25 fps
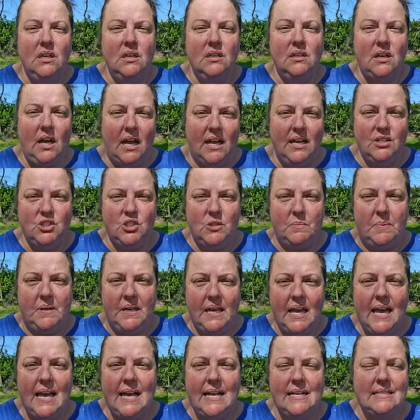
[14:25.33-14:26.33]
Gaia
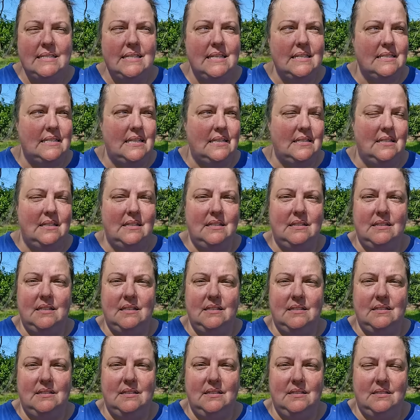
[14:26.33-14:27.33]
GPS is
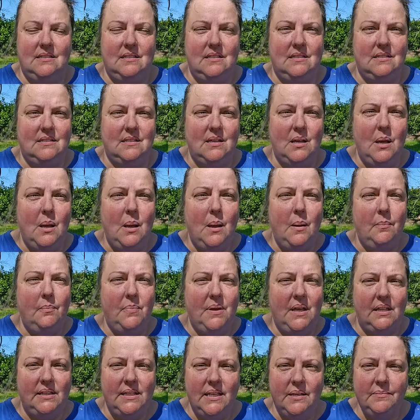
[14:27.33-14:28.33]
that this, is
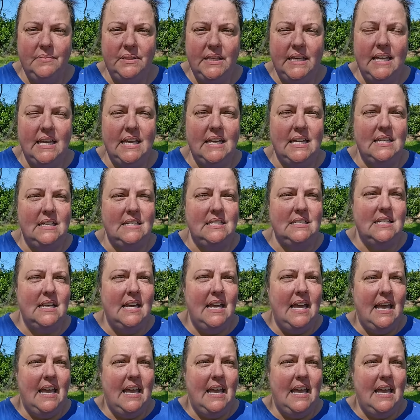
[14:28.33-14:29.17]
BLM land.